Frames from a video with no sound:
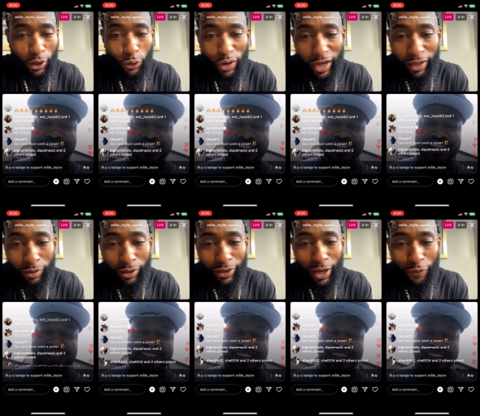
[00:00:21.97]
create
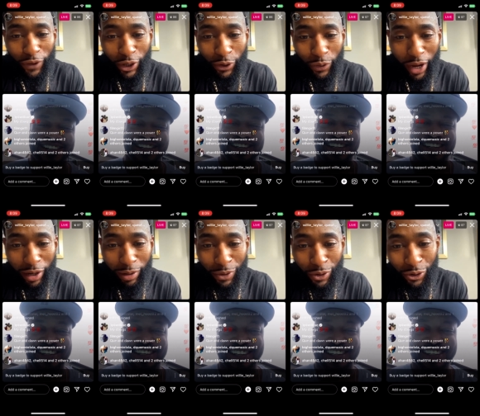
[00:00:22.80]
a, y'all finna
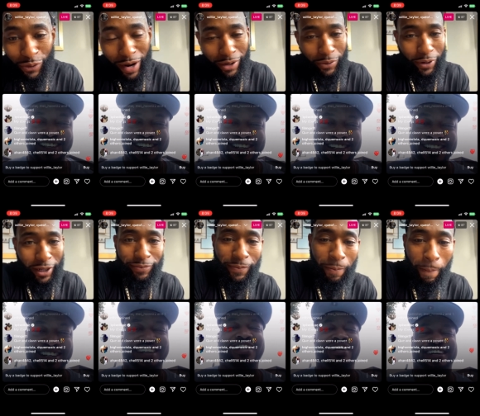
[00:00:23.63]
create a mood right
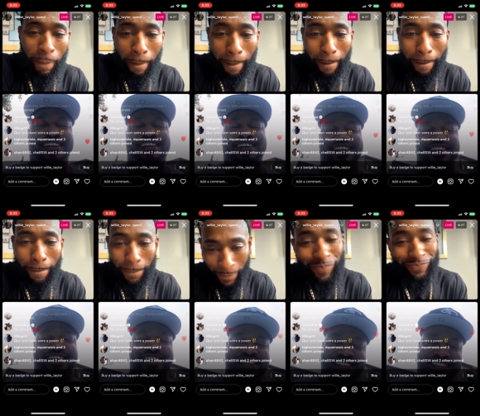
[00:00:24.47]
uh,
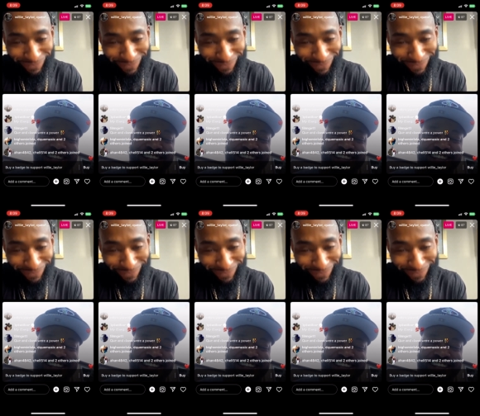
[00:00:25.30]
quick. Uh,